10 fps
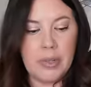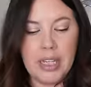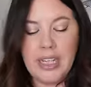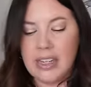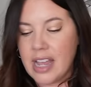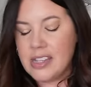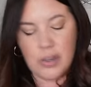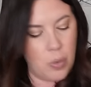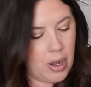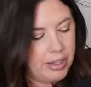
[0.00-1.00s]
really nice
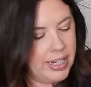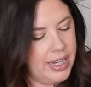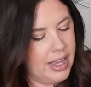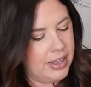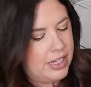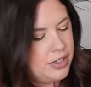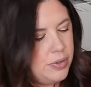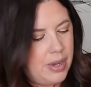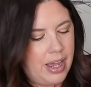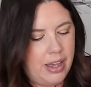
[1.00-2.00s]
quality, and they
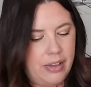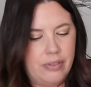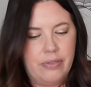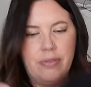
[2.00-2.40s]
do have